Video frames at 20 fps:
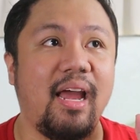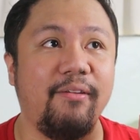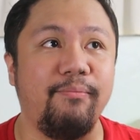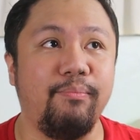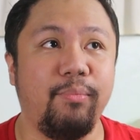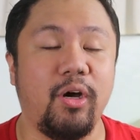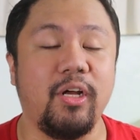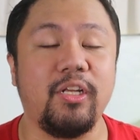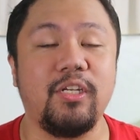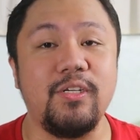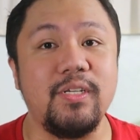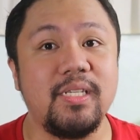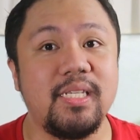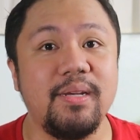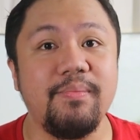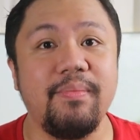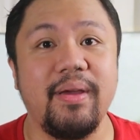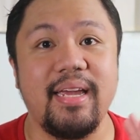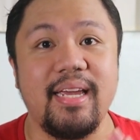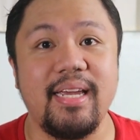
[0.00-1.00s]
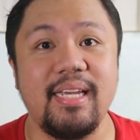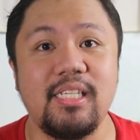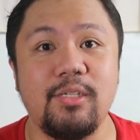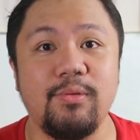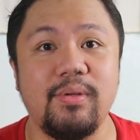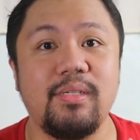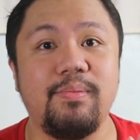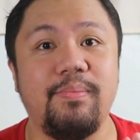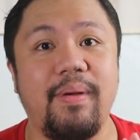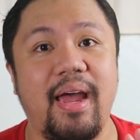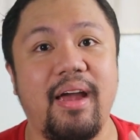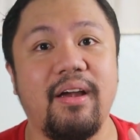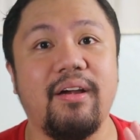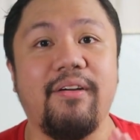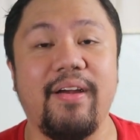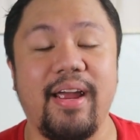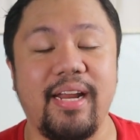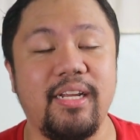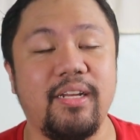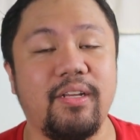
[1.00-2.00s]
I bought using my A-Swiss
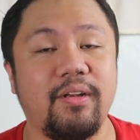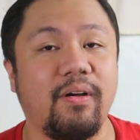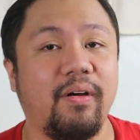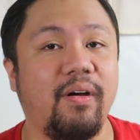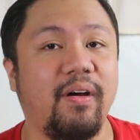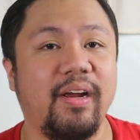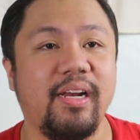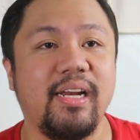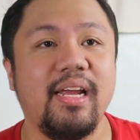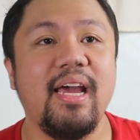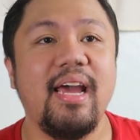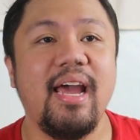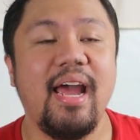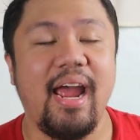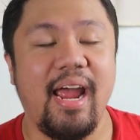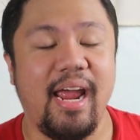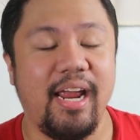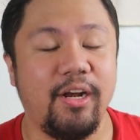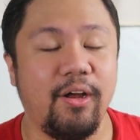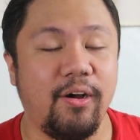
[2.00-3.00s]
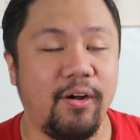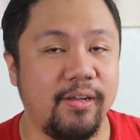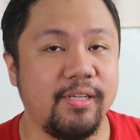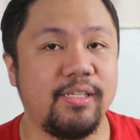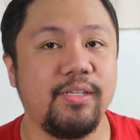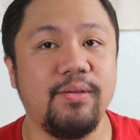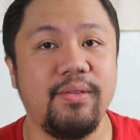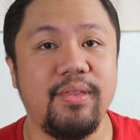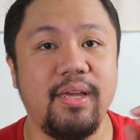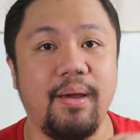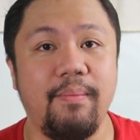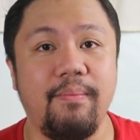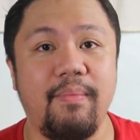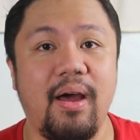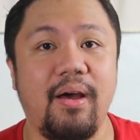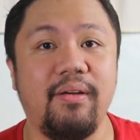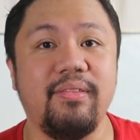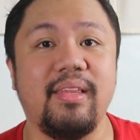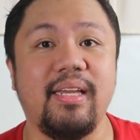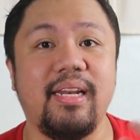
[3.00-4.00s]
bank credit card and also the
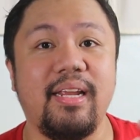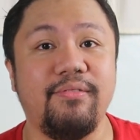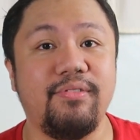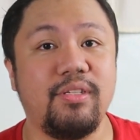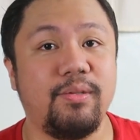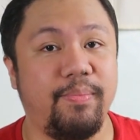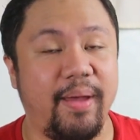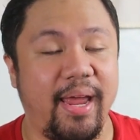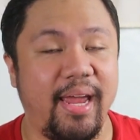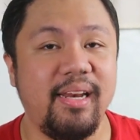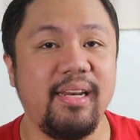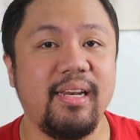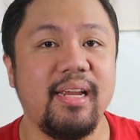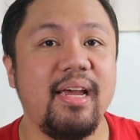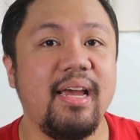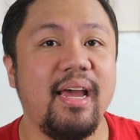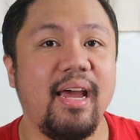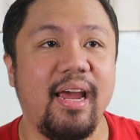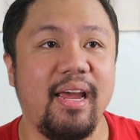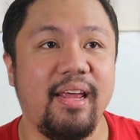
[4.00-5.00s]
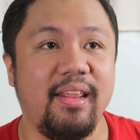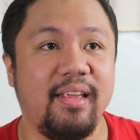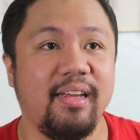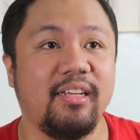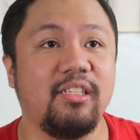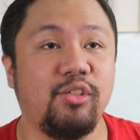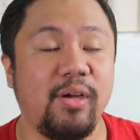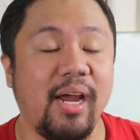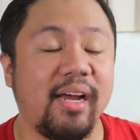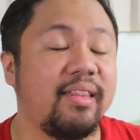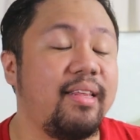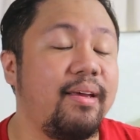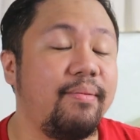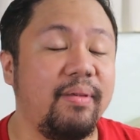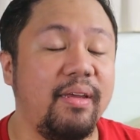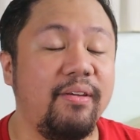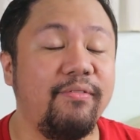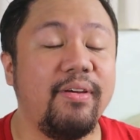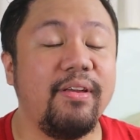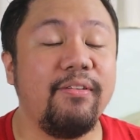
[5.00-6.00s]
amount that I've spent, and extract
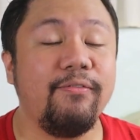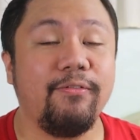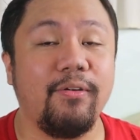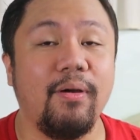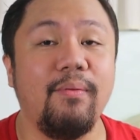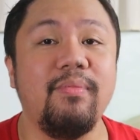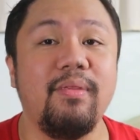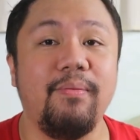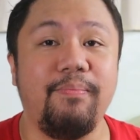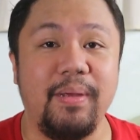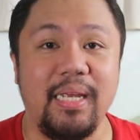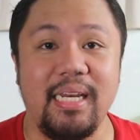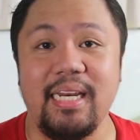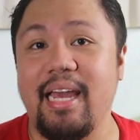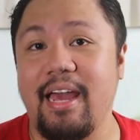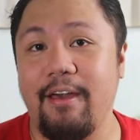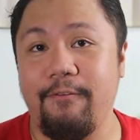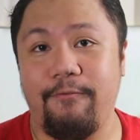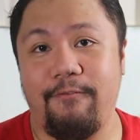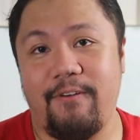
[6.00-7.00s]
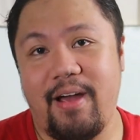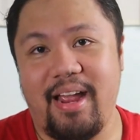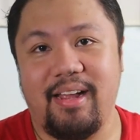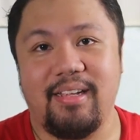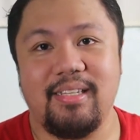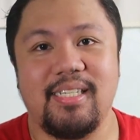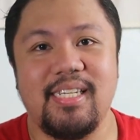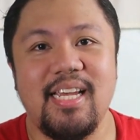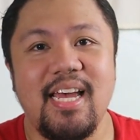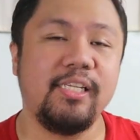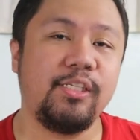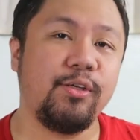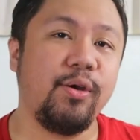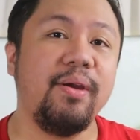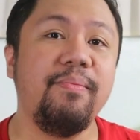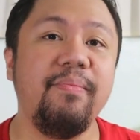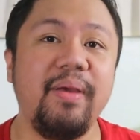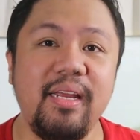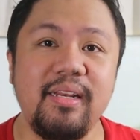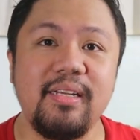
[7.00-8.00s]
them even from the PDF files. And
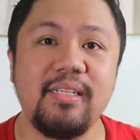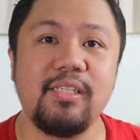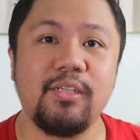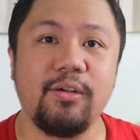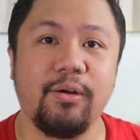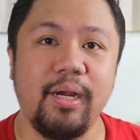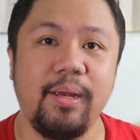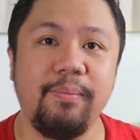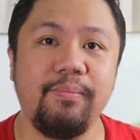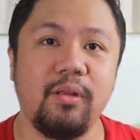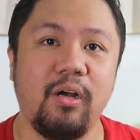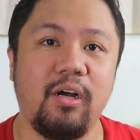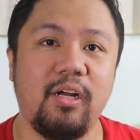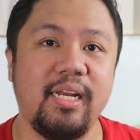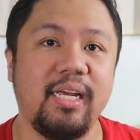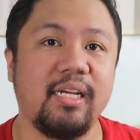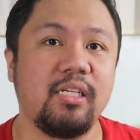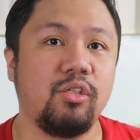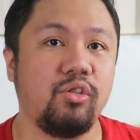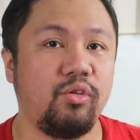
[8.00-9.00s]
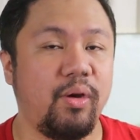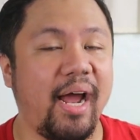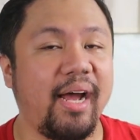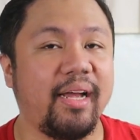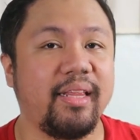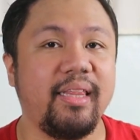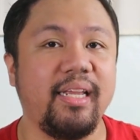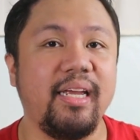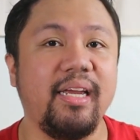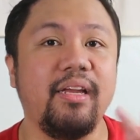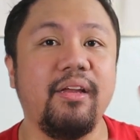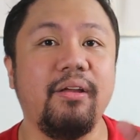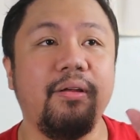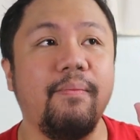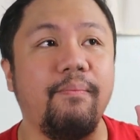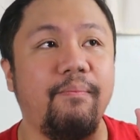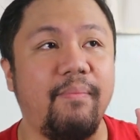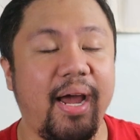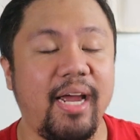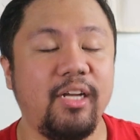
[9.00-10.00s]
so I made a script on
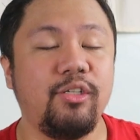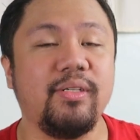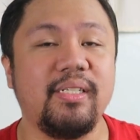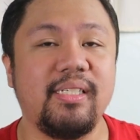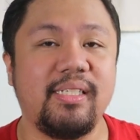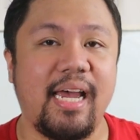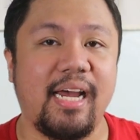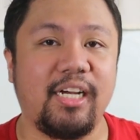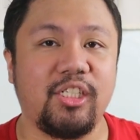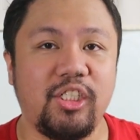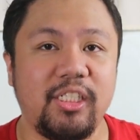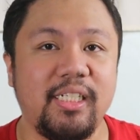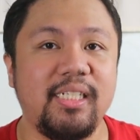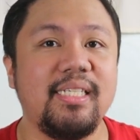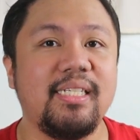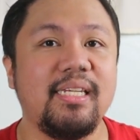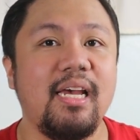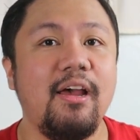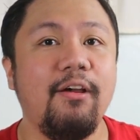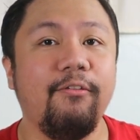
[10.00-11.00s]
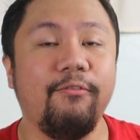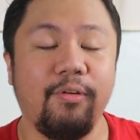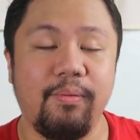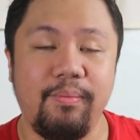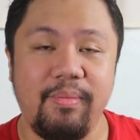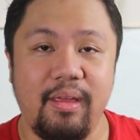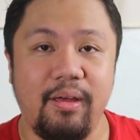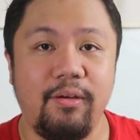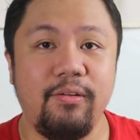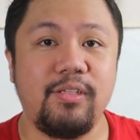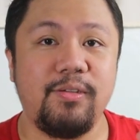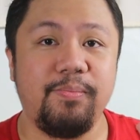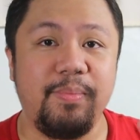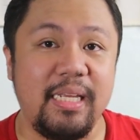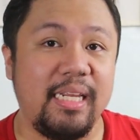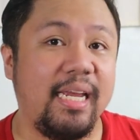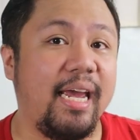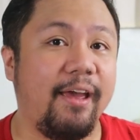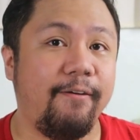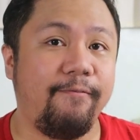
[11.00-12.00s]
extracting my transactions from those
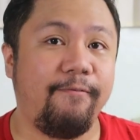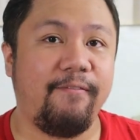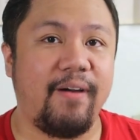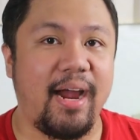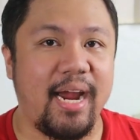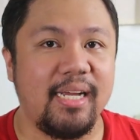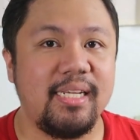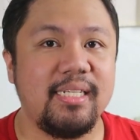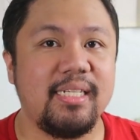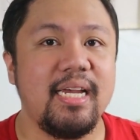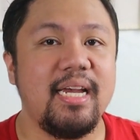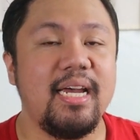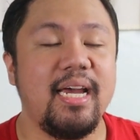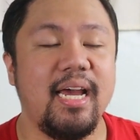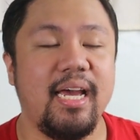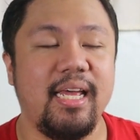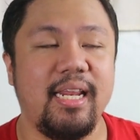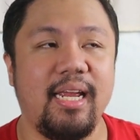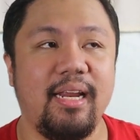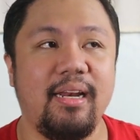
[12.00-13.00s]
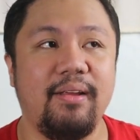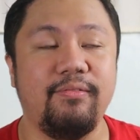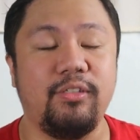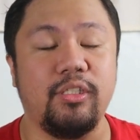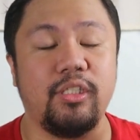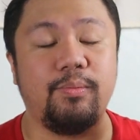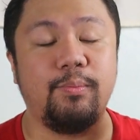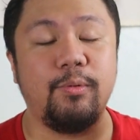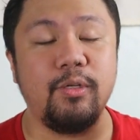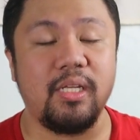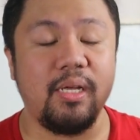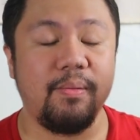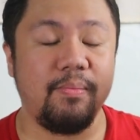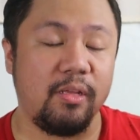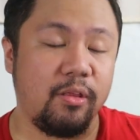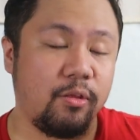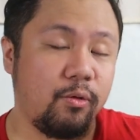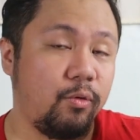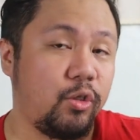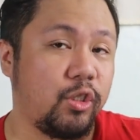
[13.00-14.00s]
PDF files, and then I've just put
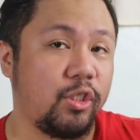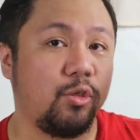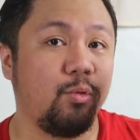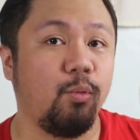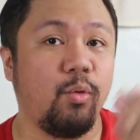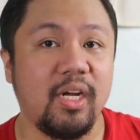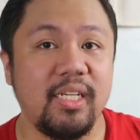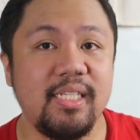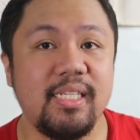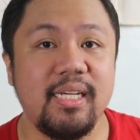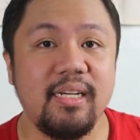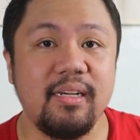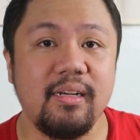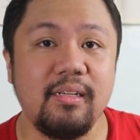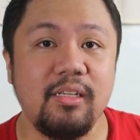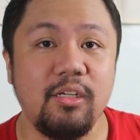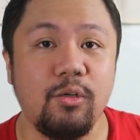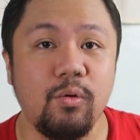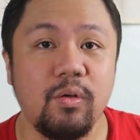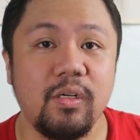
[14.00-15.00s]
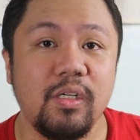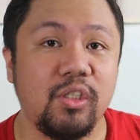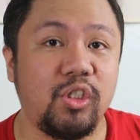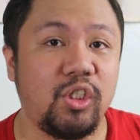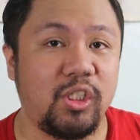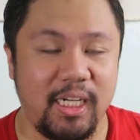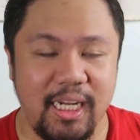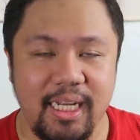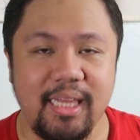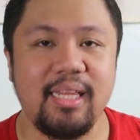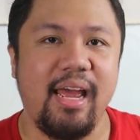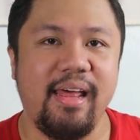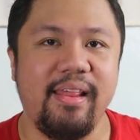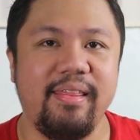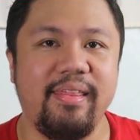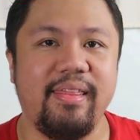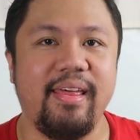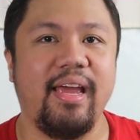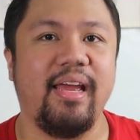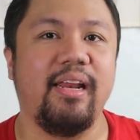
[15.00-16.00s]
them into just one single Google Sheet,
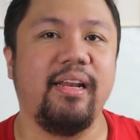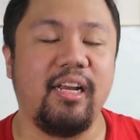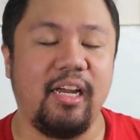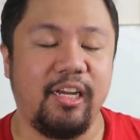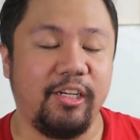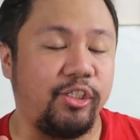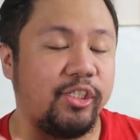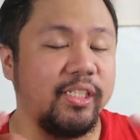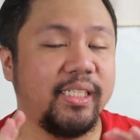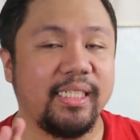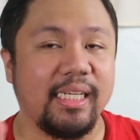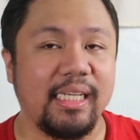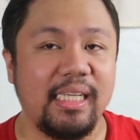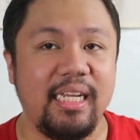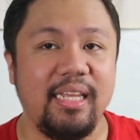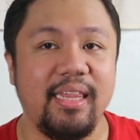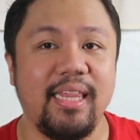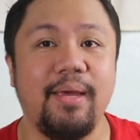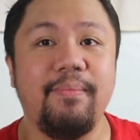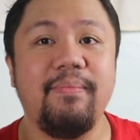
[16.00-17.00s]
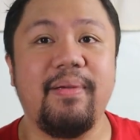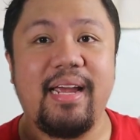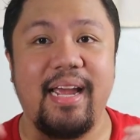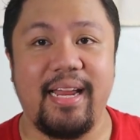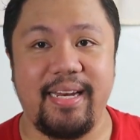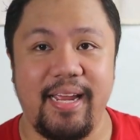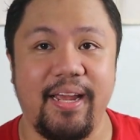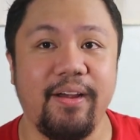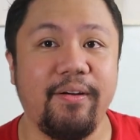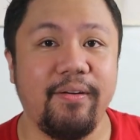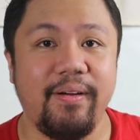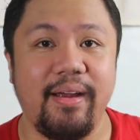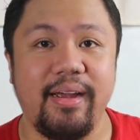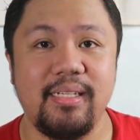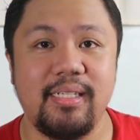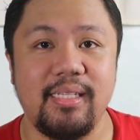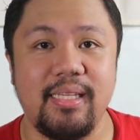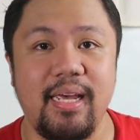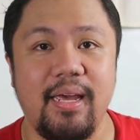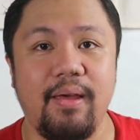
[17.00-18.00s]
and then I just cleaned them,
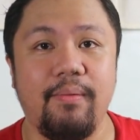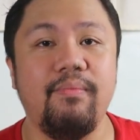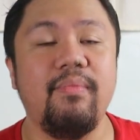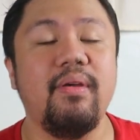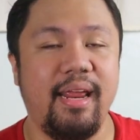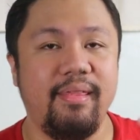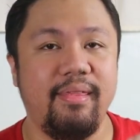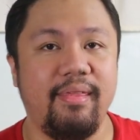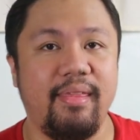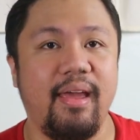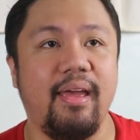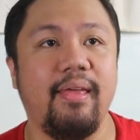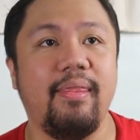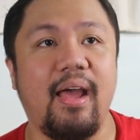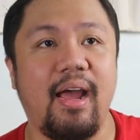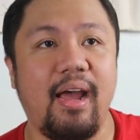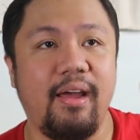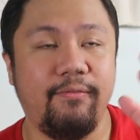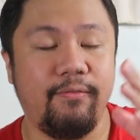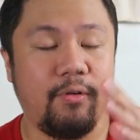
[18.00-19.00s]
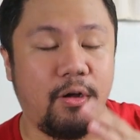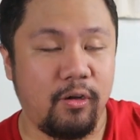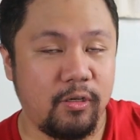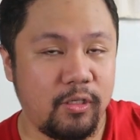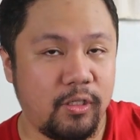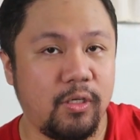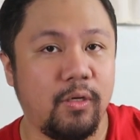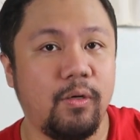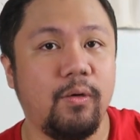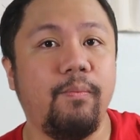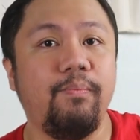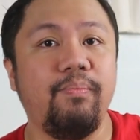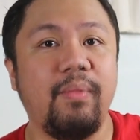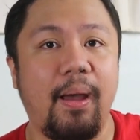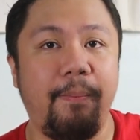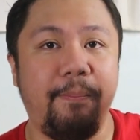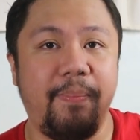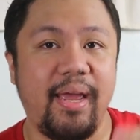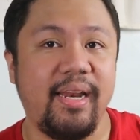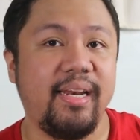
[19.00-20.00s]
categorized them, and then I've also
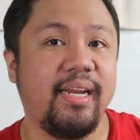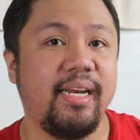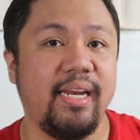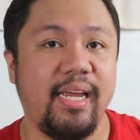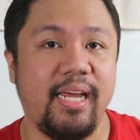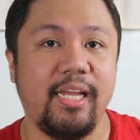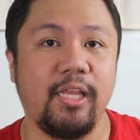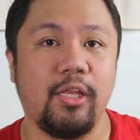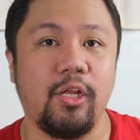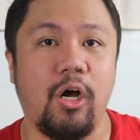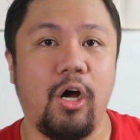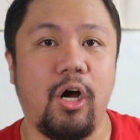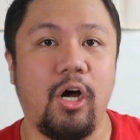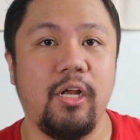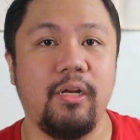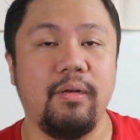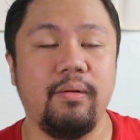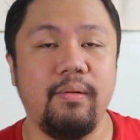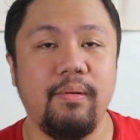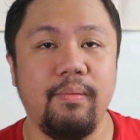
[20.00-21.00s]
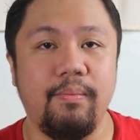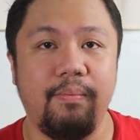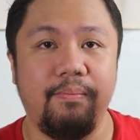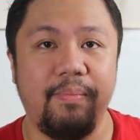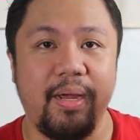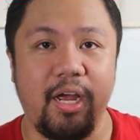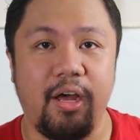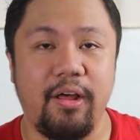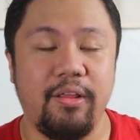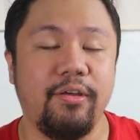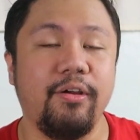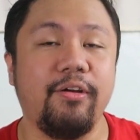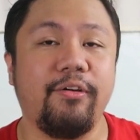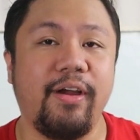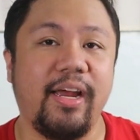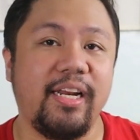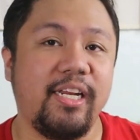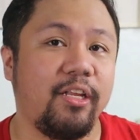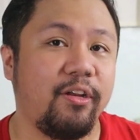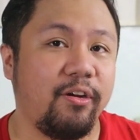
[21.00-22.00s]
appended it on my other
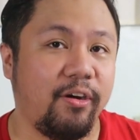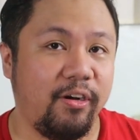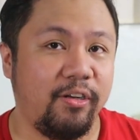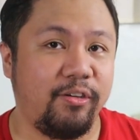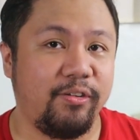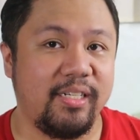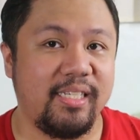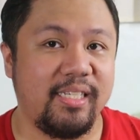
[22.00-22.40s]
credit card